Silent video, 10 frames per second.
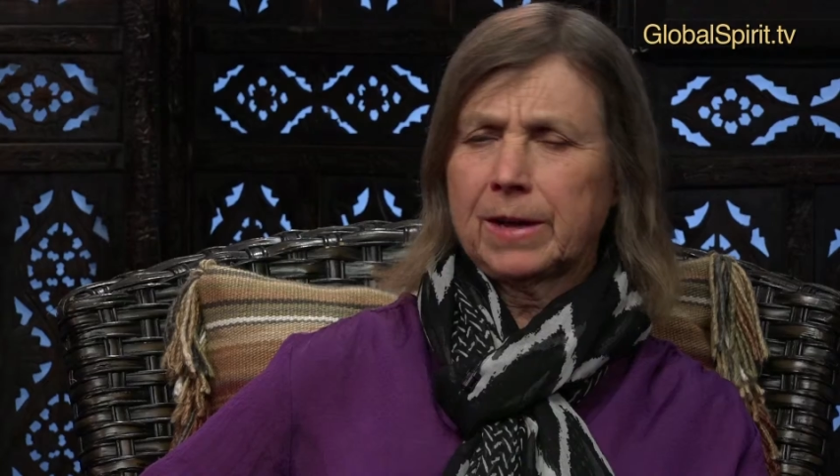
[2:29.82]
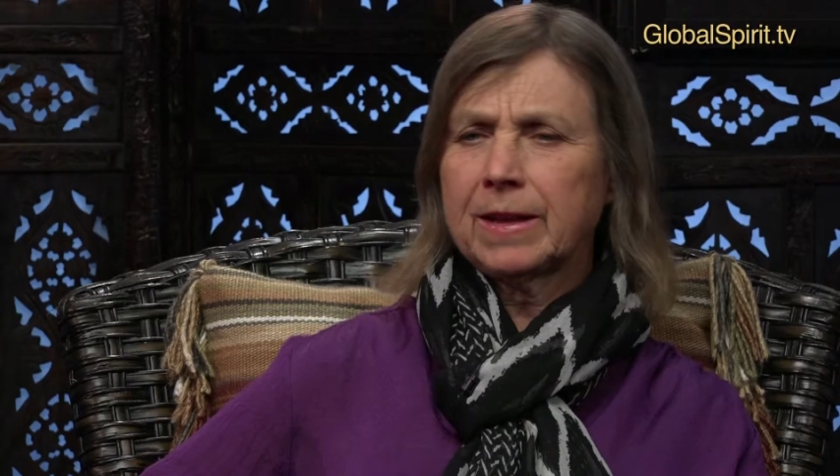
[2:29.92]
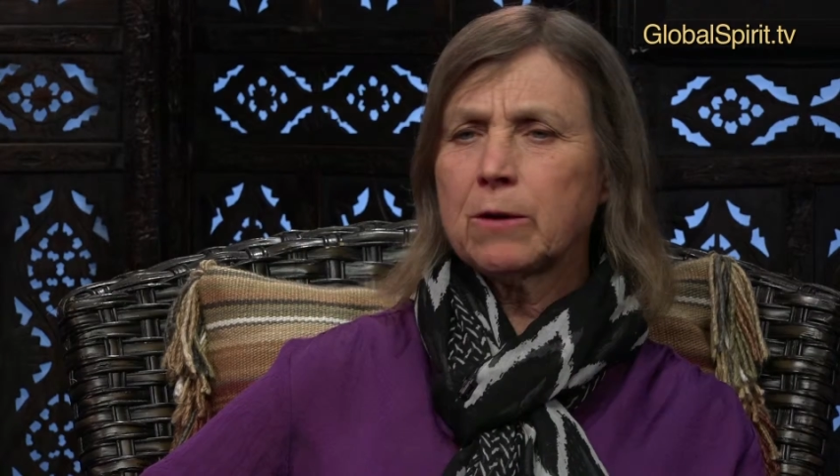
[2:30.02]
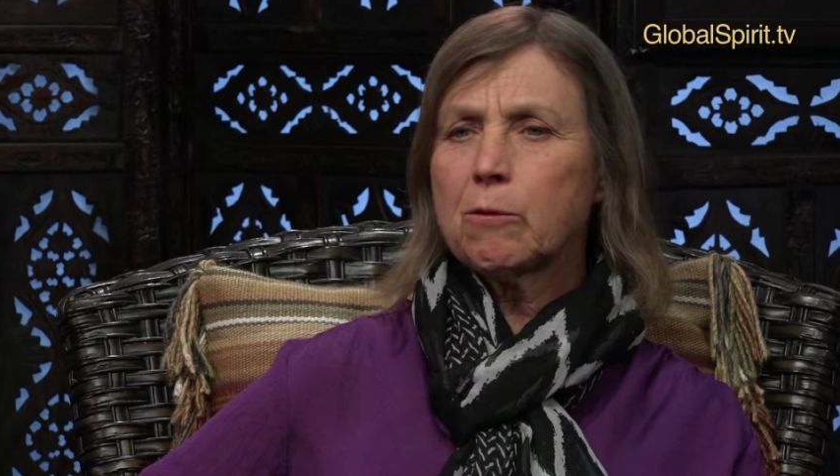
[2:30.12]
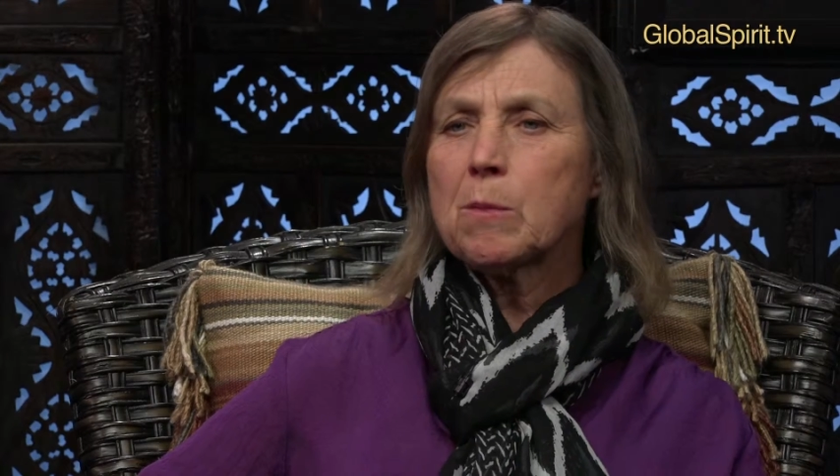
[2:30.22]
I
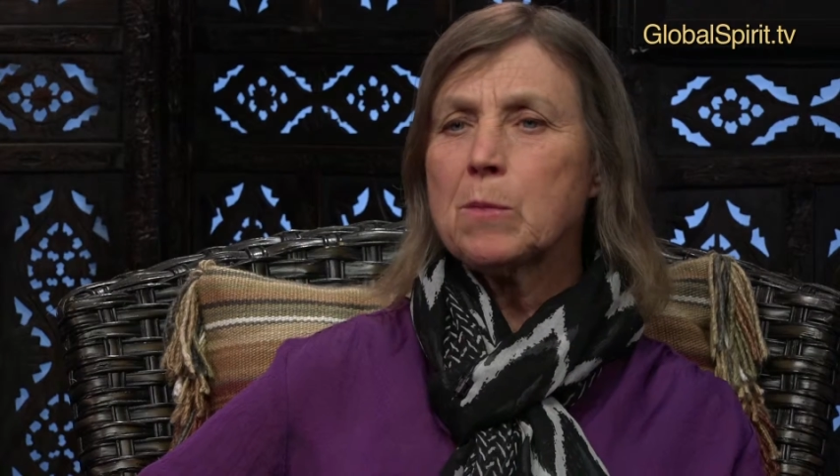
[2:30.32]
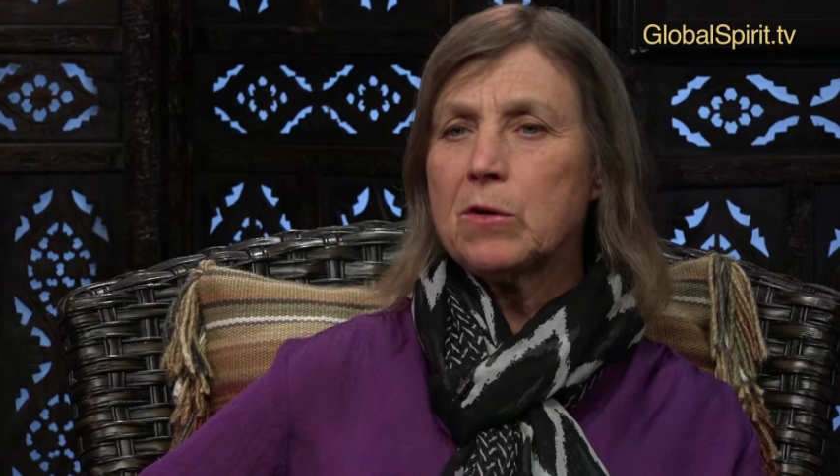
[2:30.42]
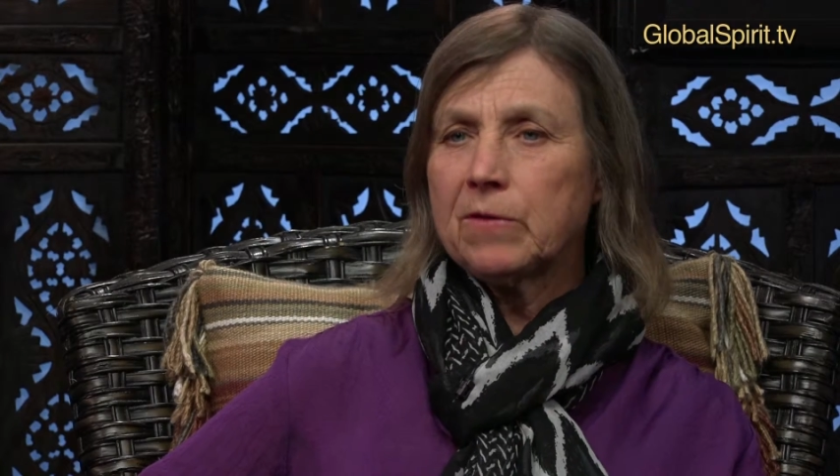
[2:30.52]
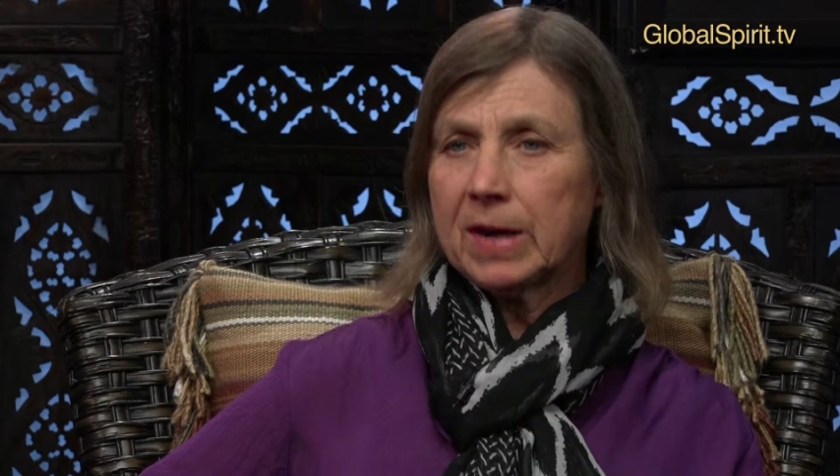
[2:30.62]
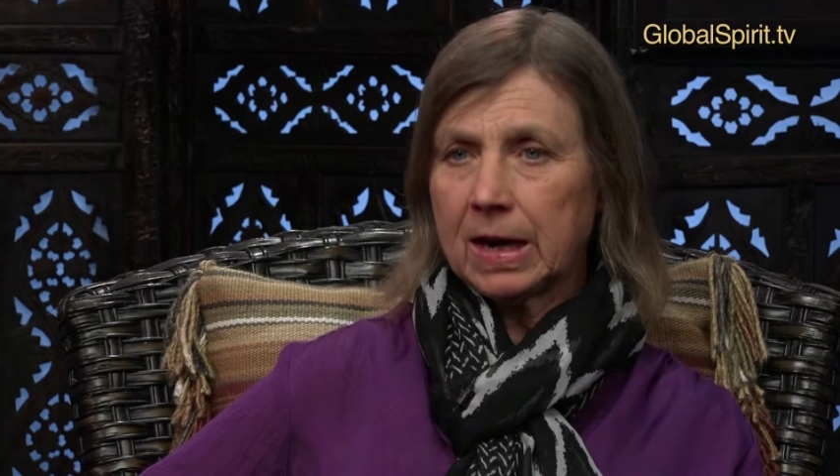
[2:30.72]
think we're
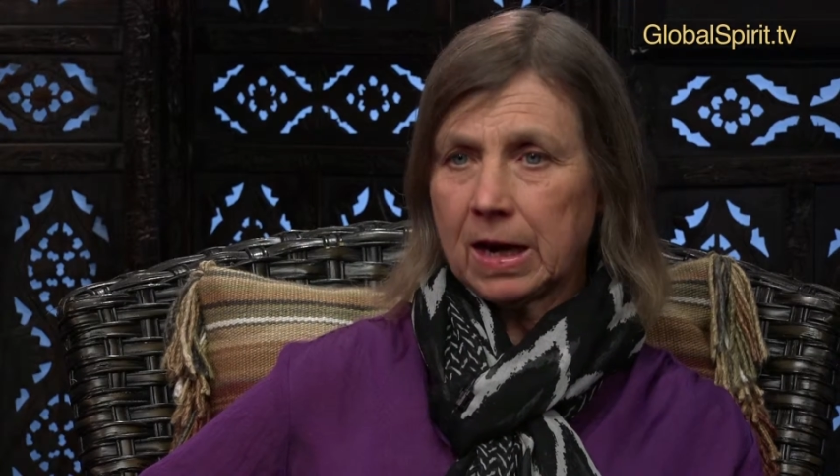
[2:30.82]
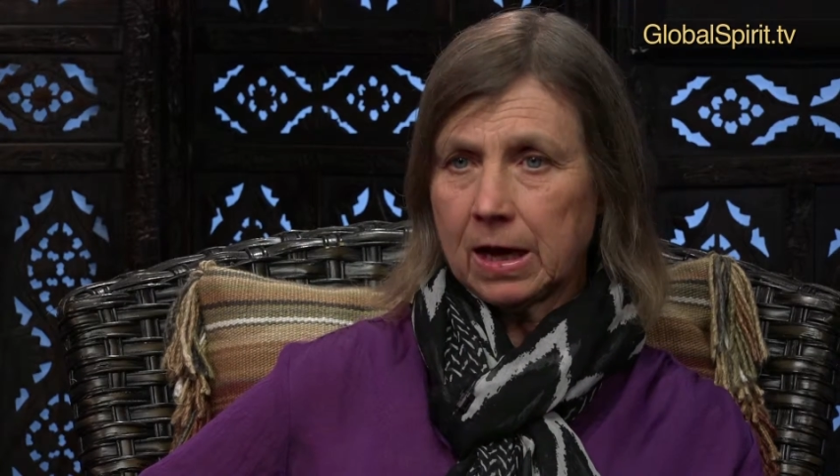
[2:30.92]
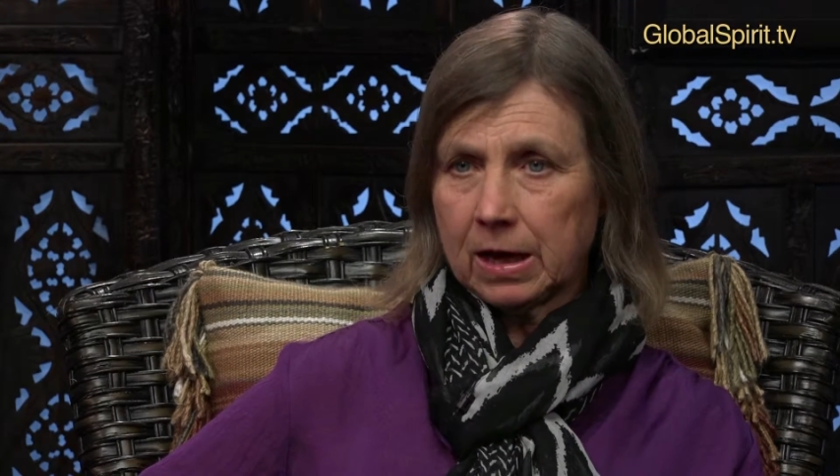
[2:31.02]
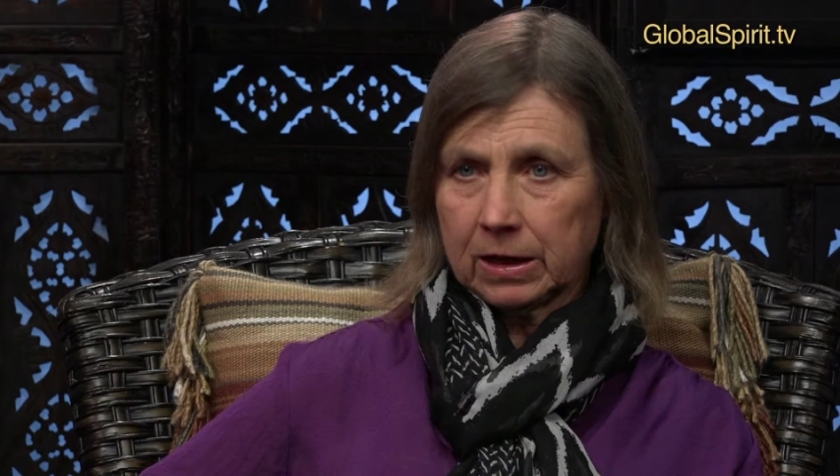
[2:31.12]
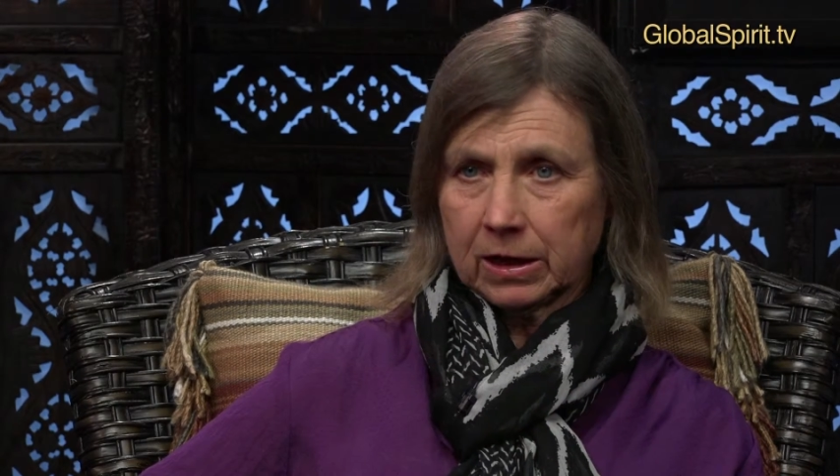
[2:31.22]
moving
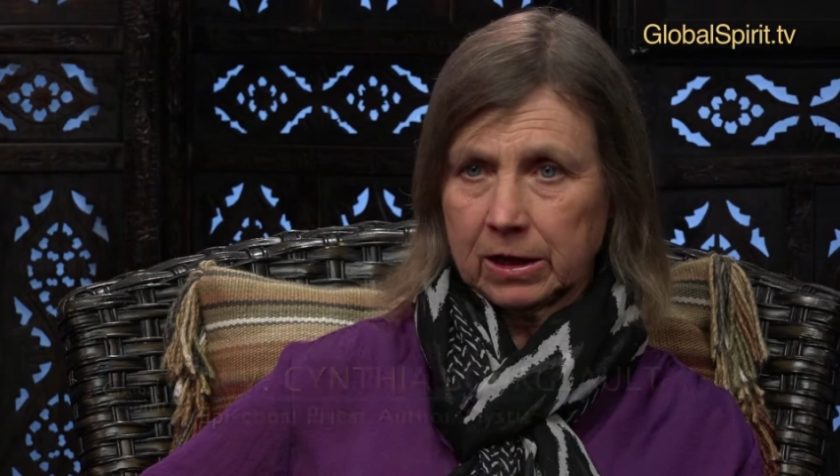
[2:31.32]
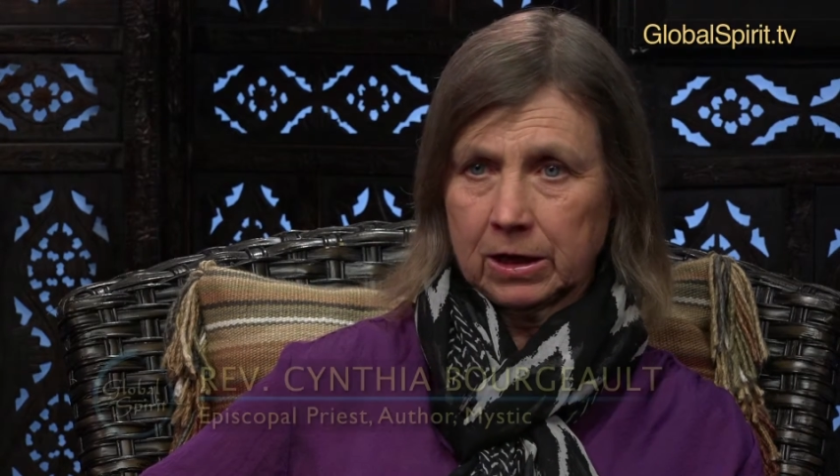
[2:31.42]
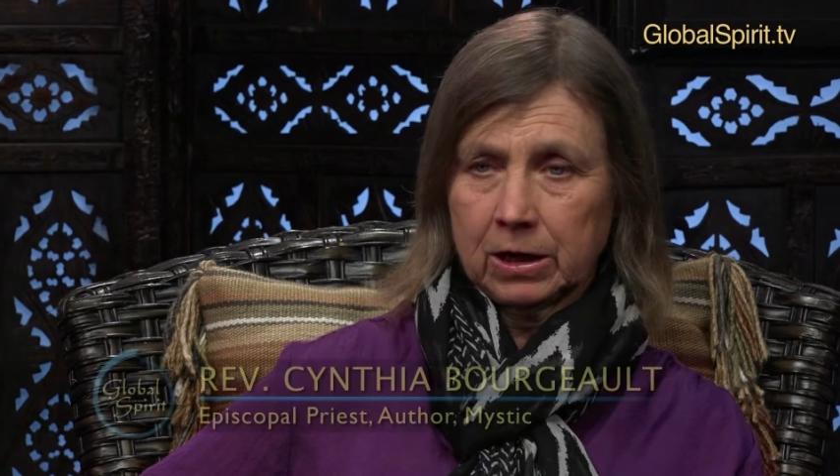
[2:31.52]
along,